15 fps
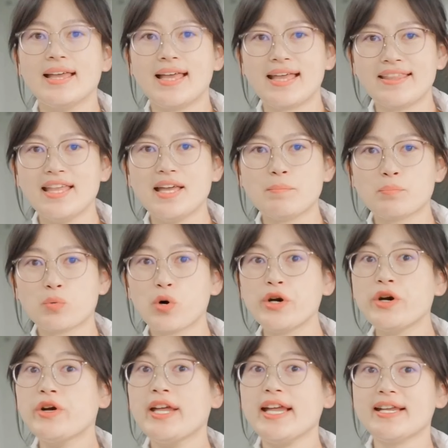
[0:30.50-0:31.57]
In the
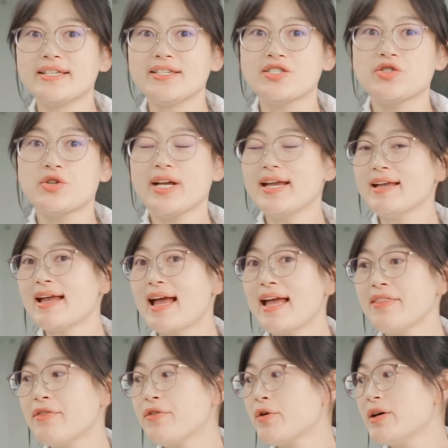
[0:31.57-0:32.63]
embroidery industry,
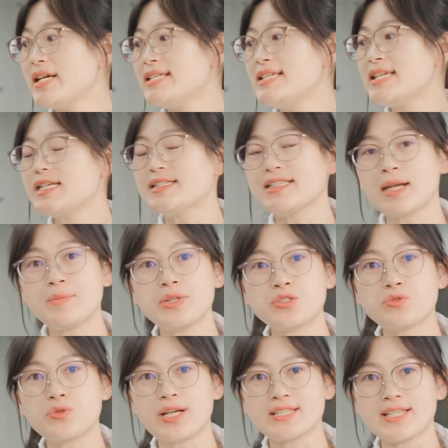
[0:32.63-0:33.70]
N30D
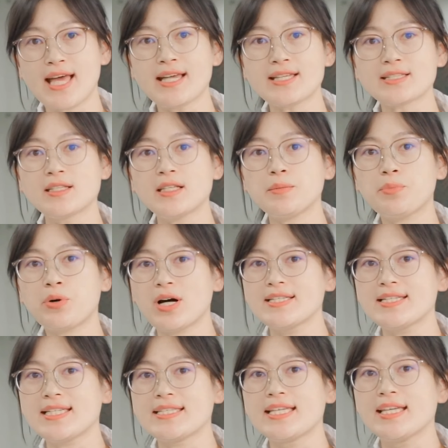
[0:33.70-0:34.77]
demonstrates excellent
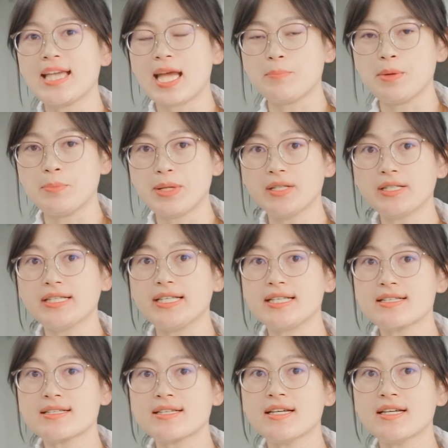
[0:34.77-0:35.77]
processing capabilities.